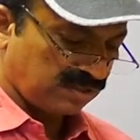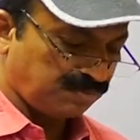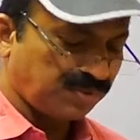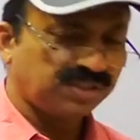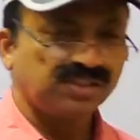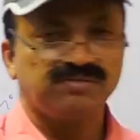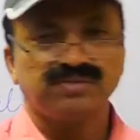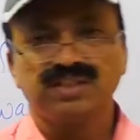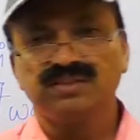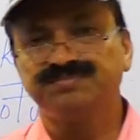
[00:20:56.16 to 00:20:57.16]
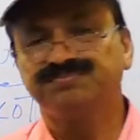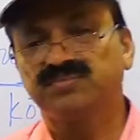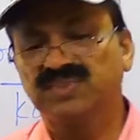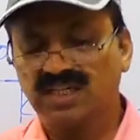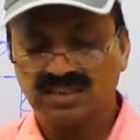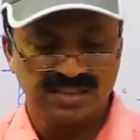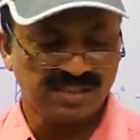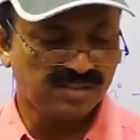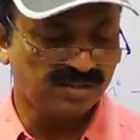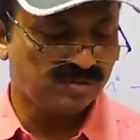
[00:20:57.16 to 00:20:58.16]
the important one that
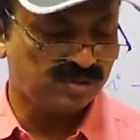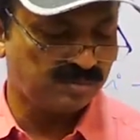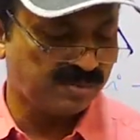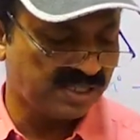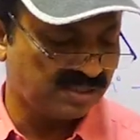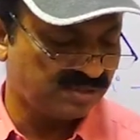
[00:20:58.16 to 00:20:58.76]
introduced by